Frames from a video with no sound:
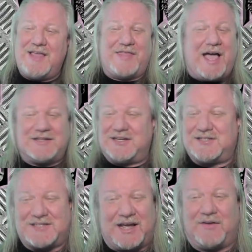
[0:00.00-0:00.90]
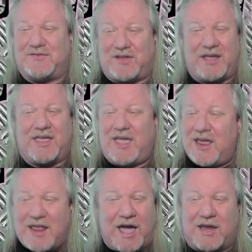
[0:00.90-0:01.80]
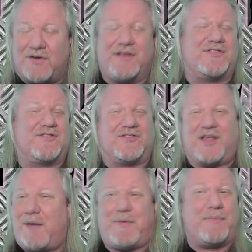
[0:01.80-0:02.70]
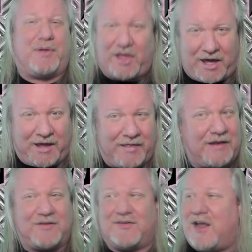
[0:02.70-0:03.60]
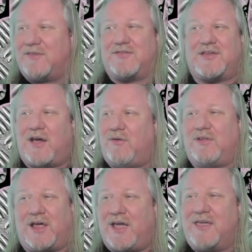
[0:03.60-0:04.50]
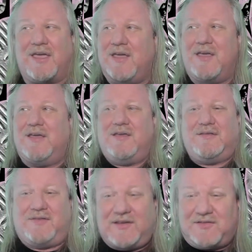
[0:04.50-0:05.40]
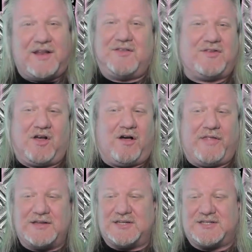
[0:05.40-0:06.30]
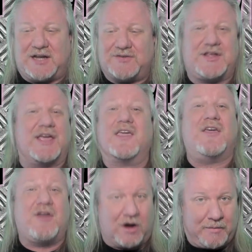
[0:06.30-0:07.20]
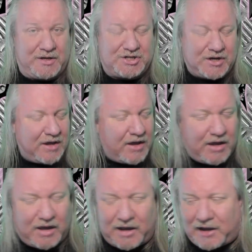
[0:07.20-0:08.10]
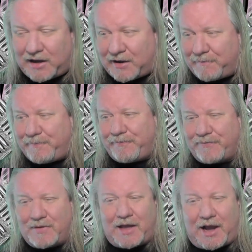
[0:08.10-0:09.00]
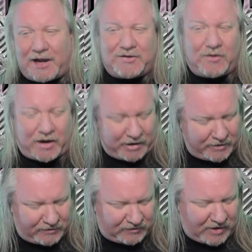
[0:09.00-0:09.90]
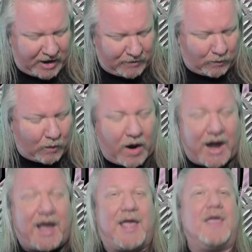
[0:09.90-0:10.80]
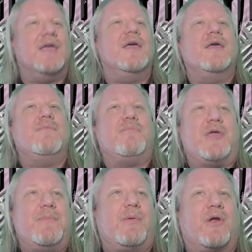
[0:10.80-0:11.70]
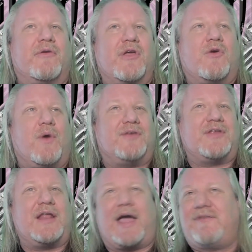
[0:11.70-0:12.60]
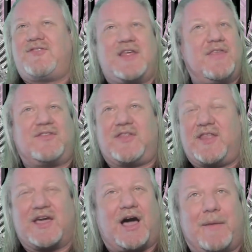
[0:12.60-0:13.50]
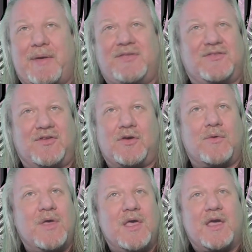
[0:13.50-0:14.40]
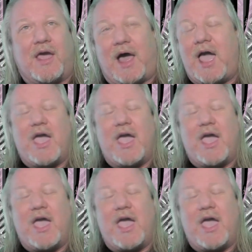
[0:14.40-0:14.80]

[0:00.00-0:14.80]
That just sounds like inaccurate, sloppy playing. That does not sound like dissonance at all. That just sounds like garbage. I do not understand why people are requesting, and I've seen this in the comments too, and I